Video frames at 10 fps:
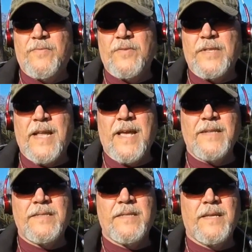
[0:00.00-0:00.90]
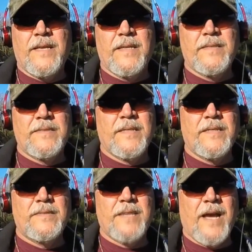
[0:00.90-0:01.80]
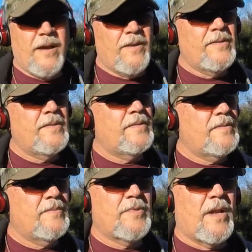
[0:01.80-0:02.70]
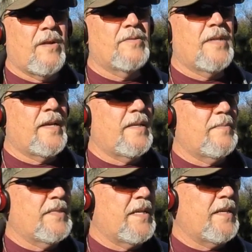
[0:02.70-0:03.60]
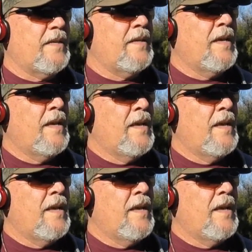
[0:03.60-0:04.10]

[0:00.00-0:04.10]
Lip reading: for the night, and tired. It was a long day, let me tell you.